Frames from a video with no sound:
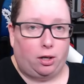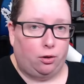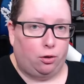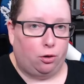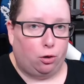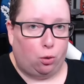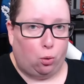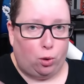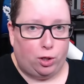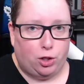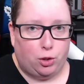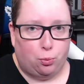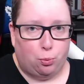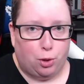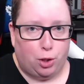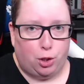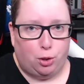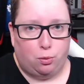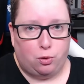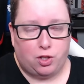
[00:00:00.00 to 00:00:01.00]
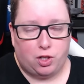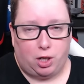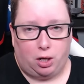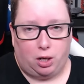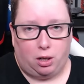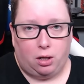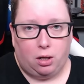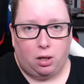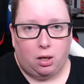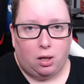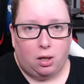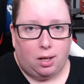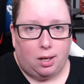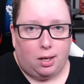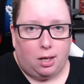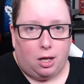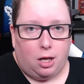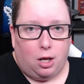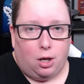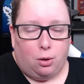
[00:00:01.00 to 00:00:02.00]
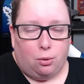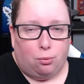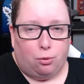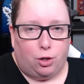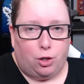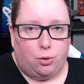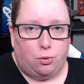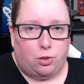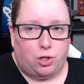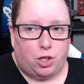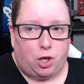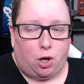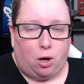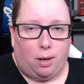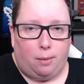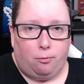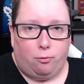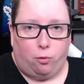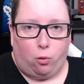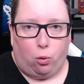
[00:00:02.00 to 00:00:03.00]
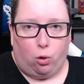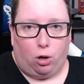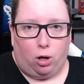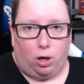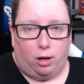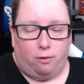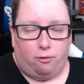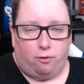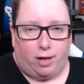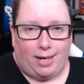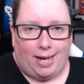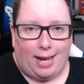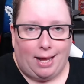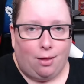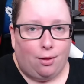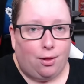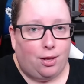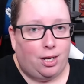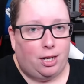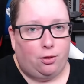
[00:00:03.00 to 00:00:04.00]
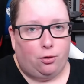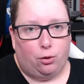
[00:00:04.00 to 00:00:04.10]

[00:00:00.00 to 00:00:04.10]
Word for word: They're going to reduce uh, reduce time for uh, finality.